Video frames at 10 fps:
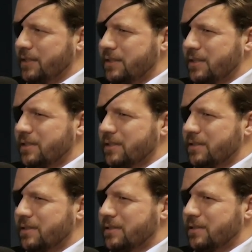and this
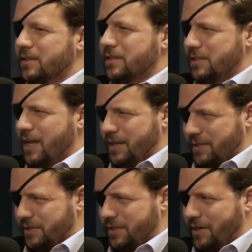is not
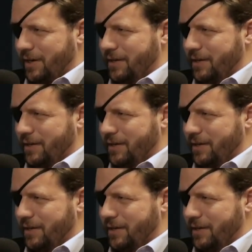necessary.